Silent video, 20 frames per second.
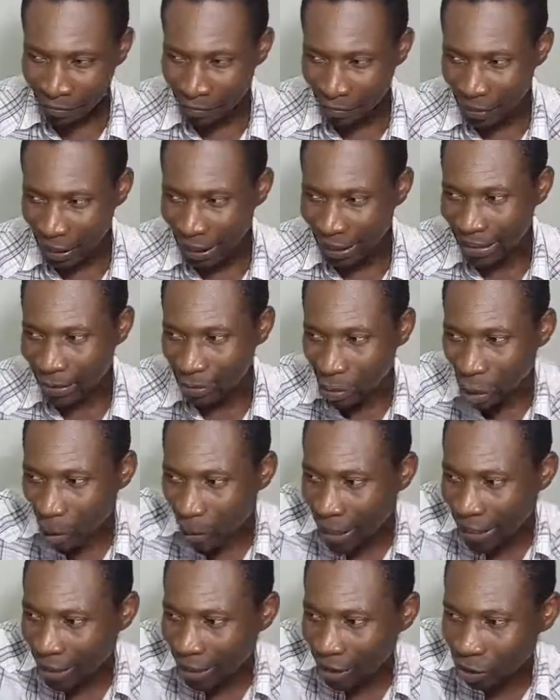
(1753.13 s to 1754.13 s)
And the
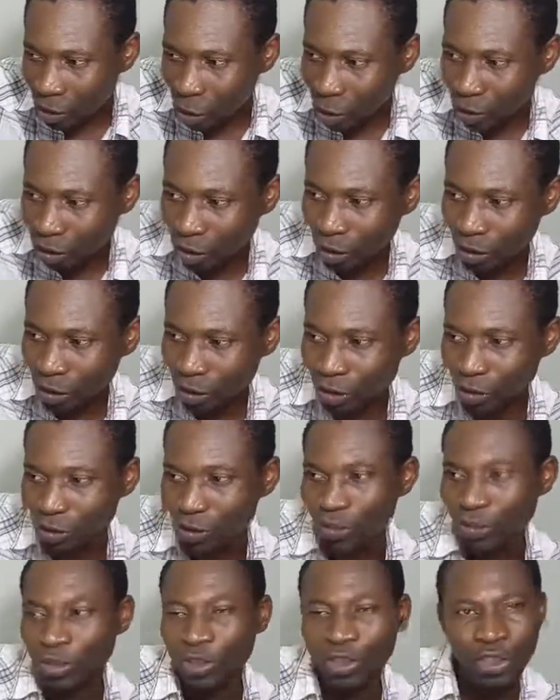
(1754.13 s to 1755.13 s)
moment it dawns on you,
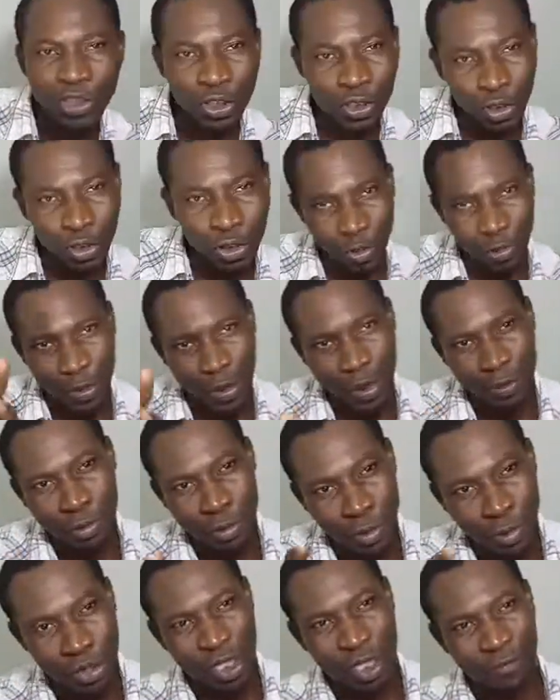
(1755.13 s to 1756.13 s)
you'll be able to
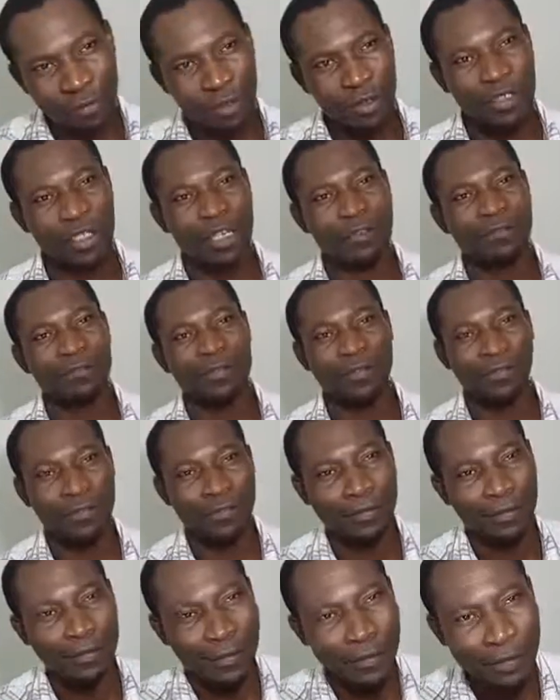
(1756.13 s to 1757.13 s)
save yourself.
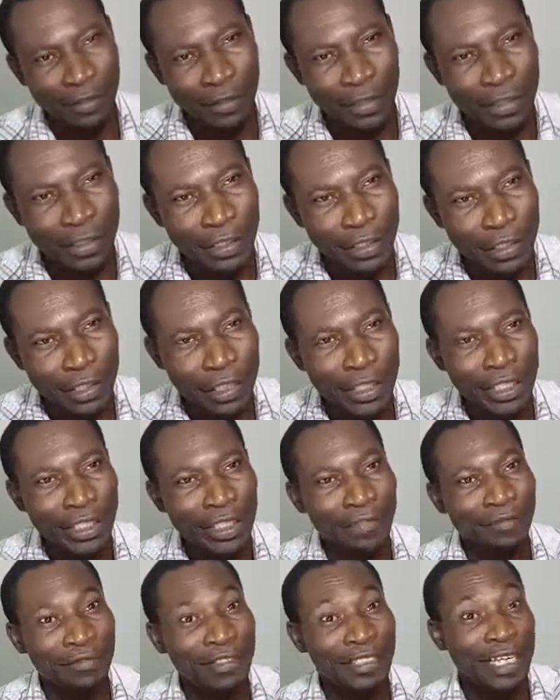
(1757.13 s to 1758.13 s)

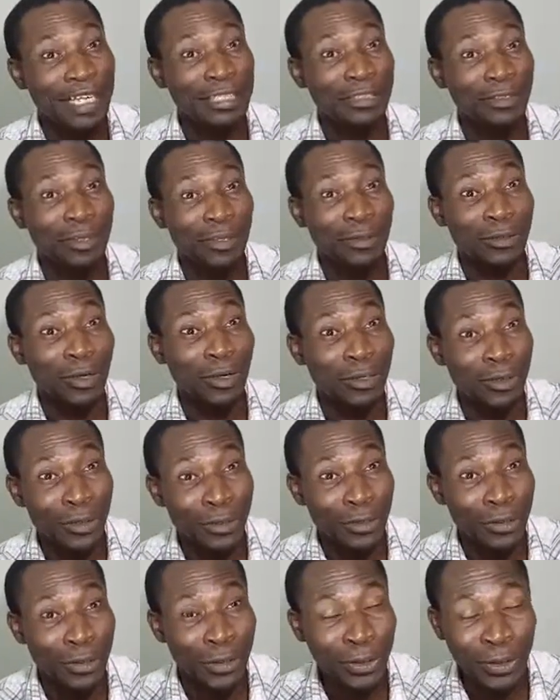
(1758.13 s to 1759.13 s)
If it does not dawn on
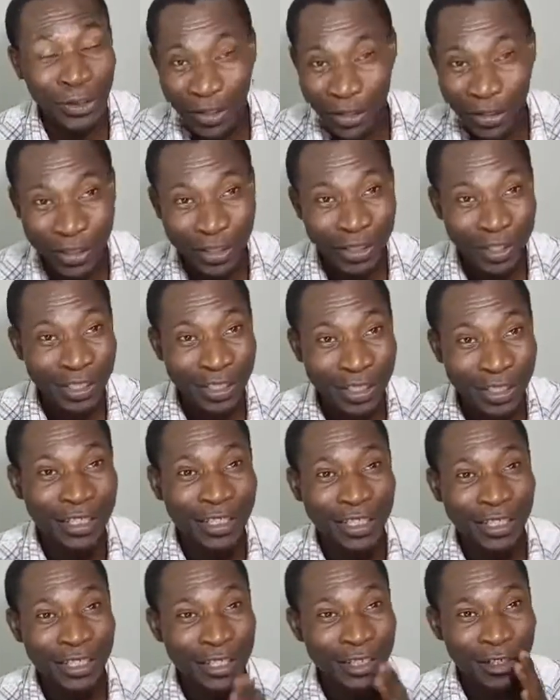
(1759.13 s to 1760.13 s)
you,
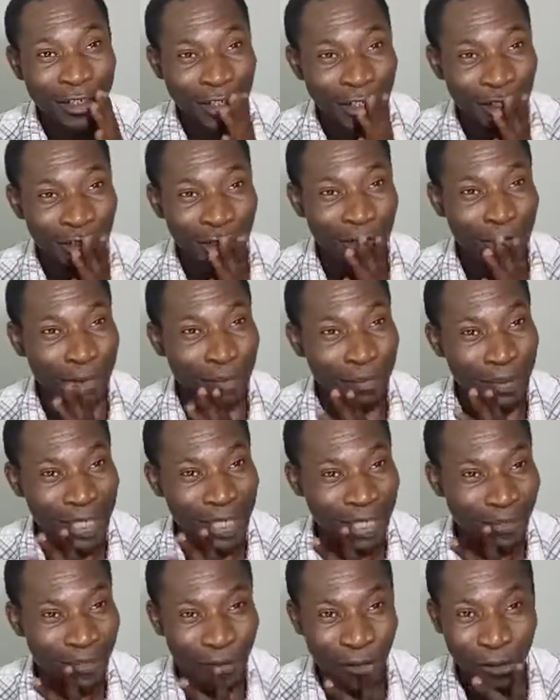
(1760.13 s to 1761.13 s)
you'll be played
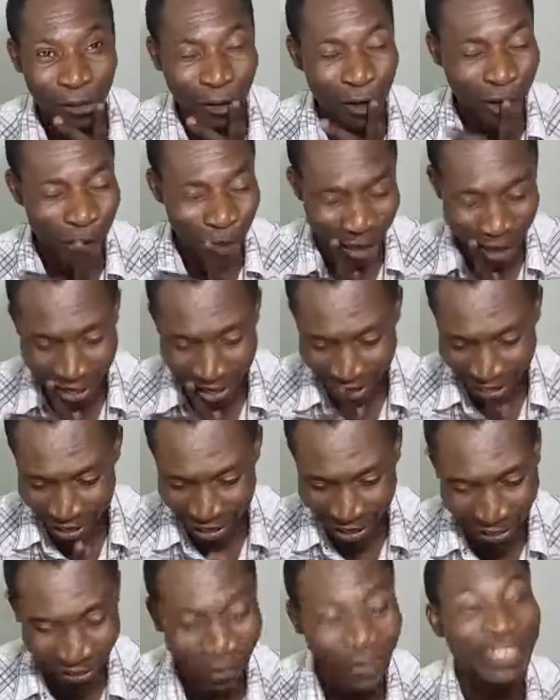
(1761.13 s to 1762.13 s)
for
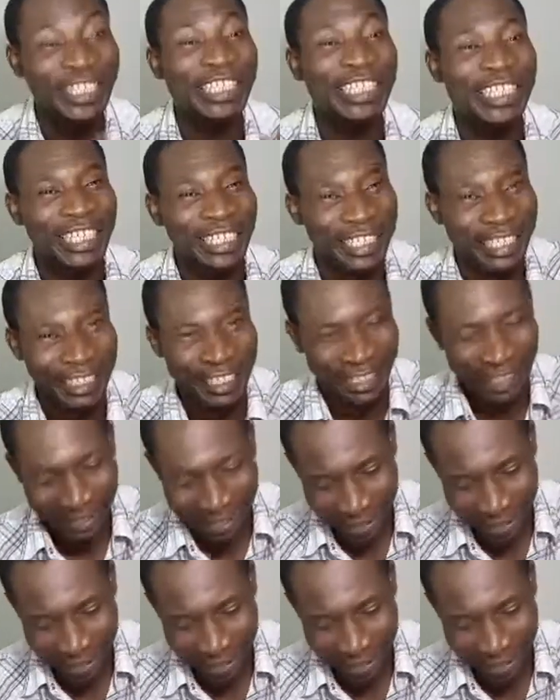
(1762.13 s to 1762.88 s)
for years.